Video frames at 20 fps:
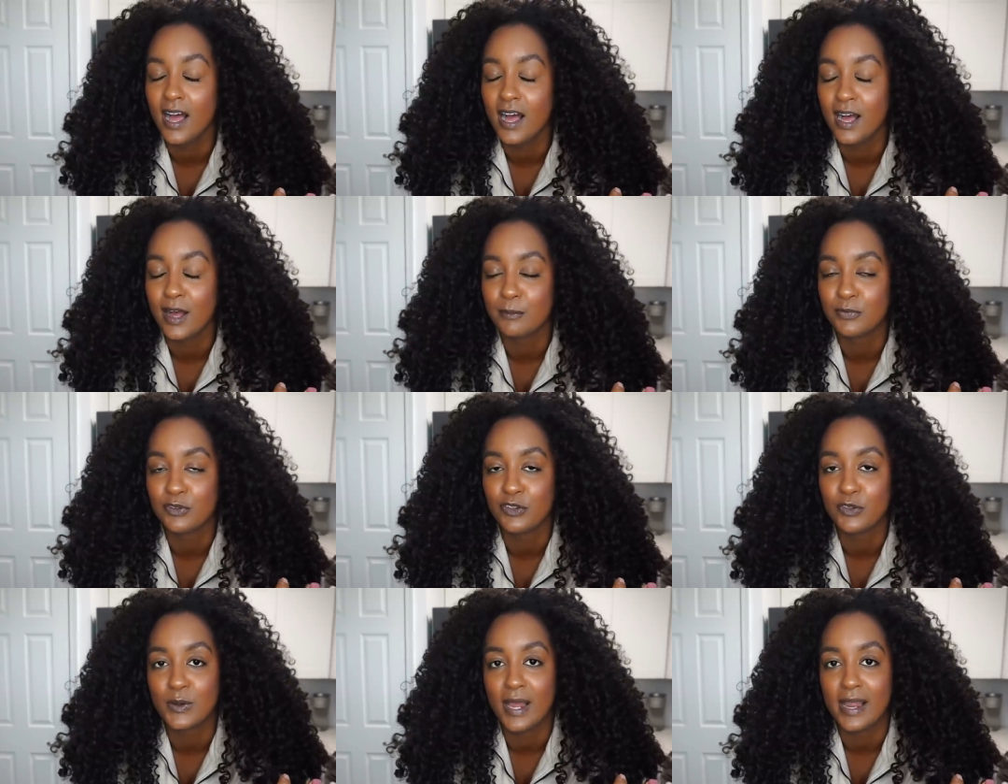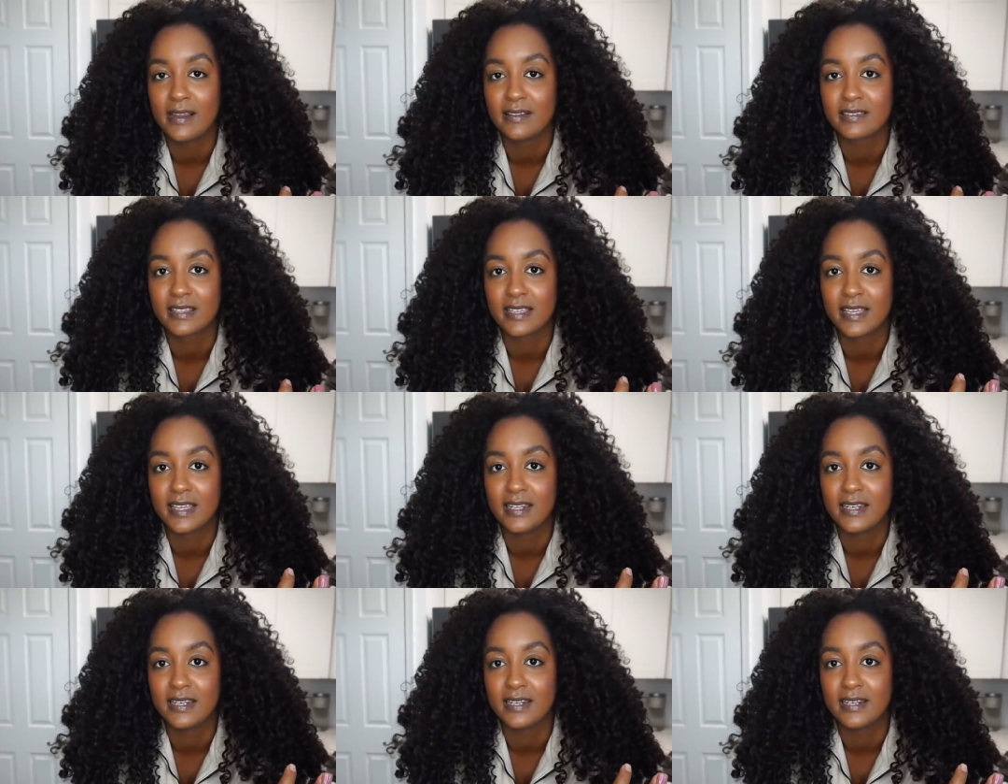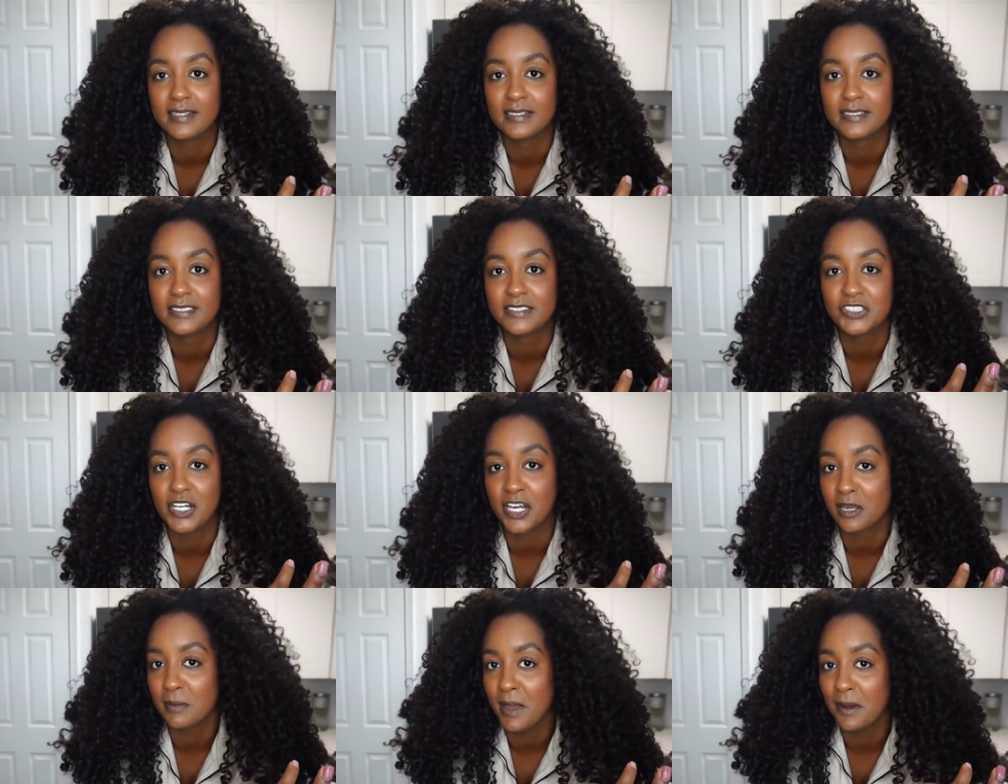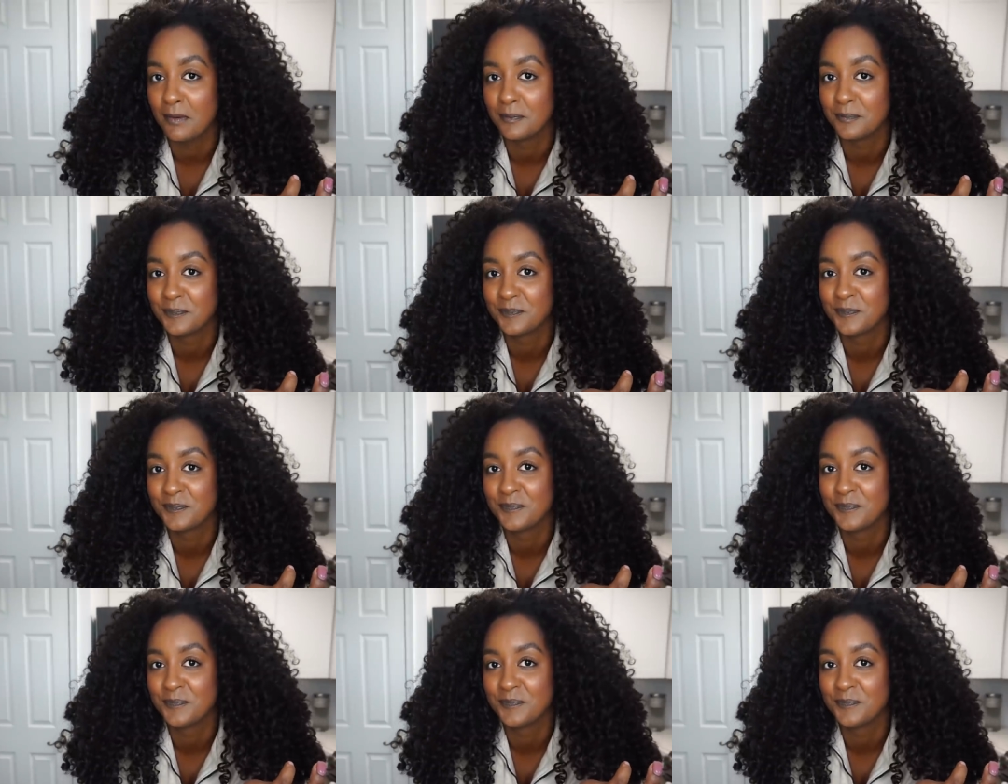Um, so you guys can check them out.